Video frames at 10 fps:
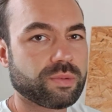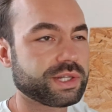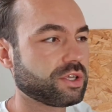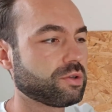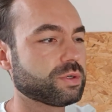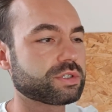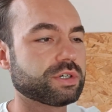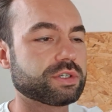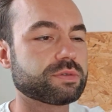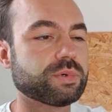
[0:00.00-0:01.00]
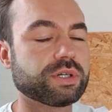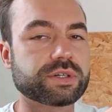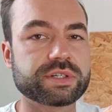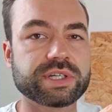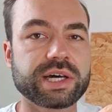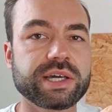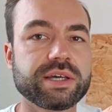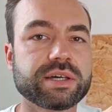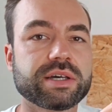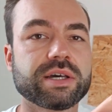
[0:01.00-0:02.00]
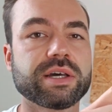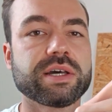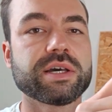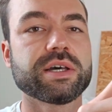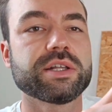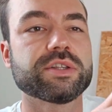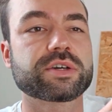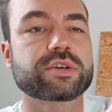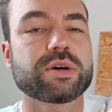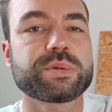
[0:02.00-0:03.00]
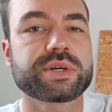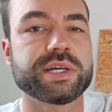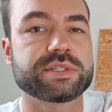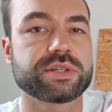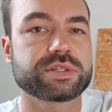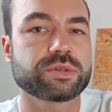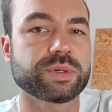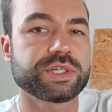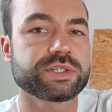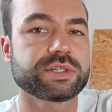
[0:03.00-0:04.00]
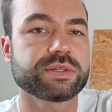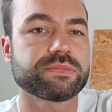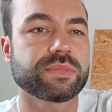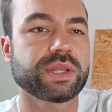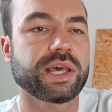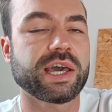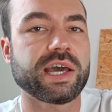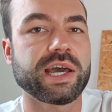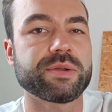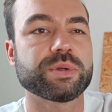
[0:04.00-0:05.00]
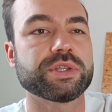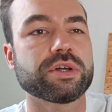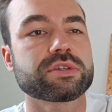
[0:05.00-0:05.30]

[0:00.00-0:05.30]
When you use a smaller die, the copper is squished and will